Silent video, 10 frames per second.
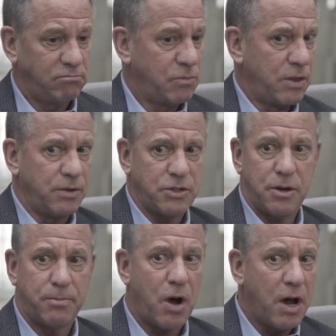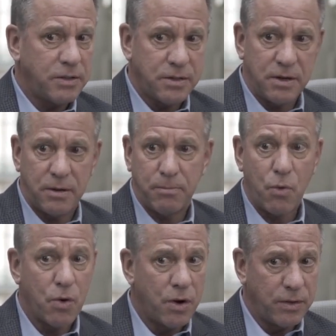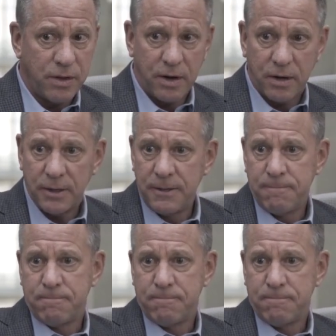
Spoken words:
whether it's their boss, their board, their